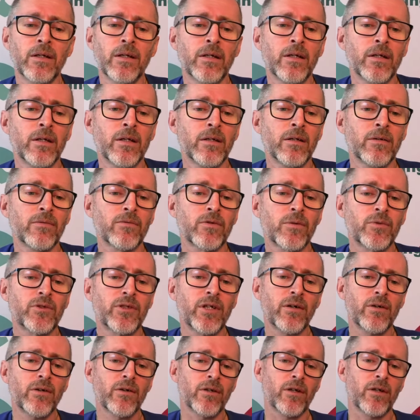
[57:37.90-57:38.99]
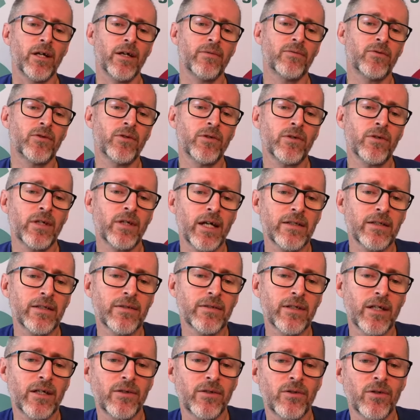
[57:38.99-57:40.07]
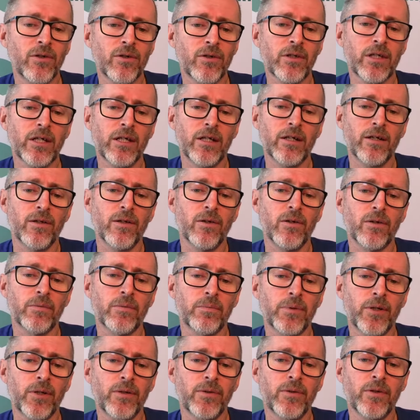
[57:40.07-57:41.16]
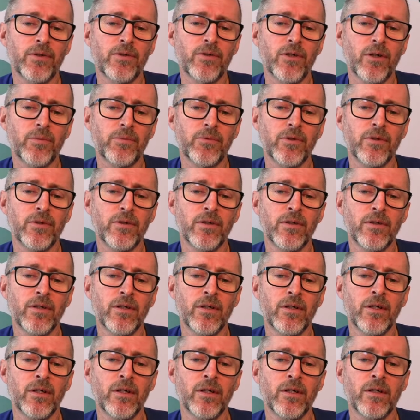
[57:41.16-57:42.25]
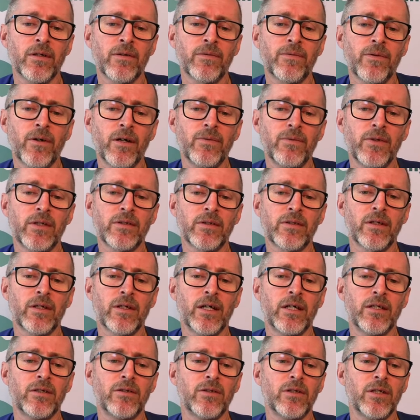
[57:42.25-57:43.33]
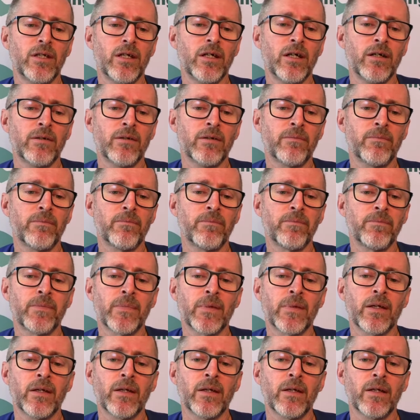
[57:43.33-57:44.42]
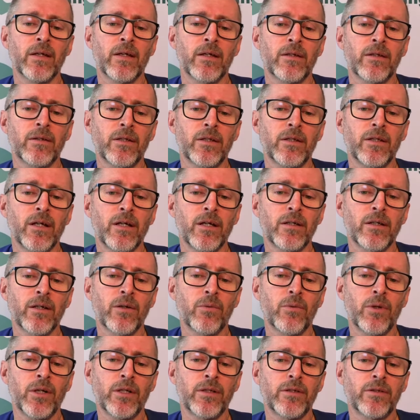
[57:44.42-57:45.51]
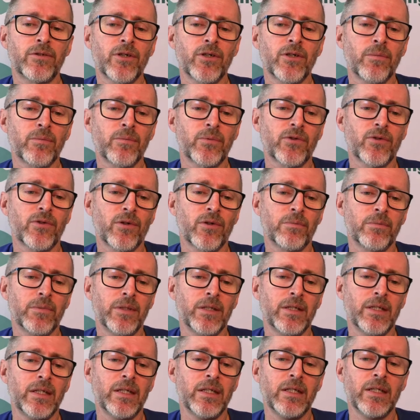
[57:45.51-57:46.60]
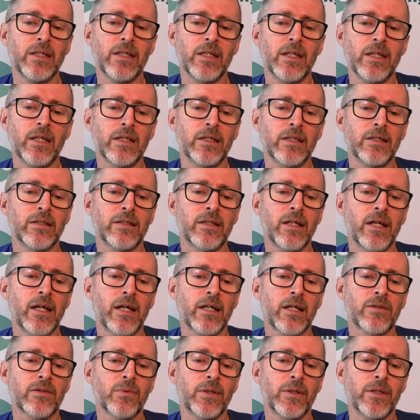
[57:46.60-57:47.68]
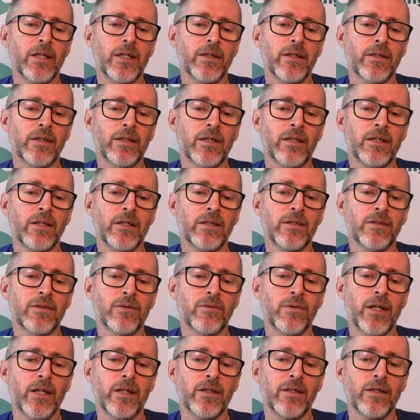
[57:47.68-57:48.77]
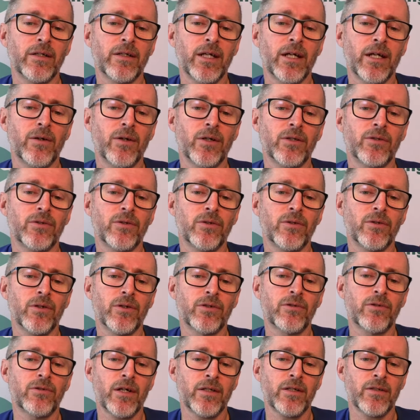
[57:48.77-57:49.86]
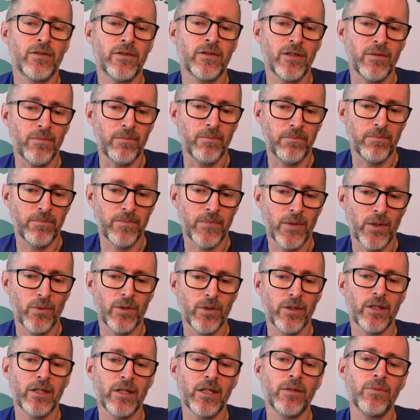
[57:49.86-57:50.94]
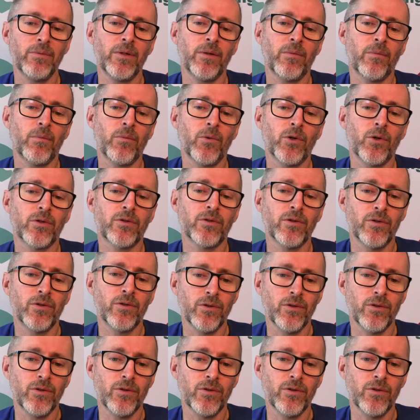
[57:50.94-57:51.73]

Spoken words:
From Cheryl, I have two cats. They're not getting along, both adopted, 5 years and 8 year. The younger one jumps on me and attacks when the other kitty is around, and now I do not trust him. I want to keep him. What to do?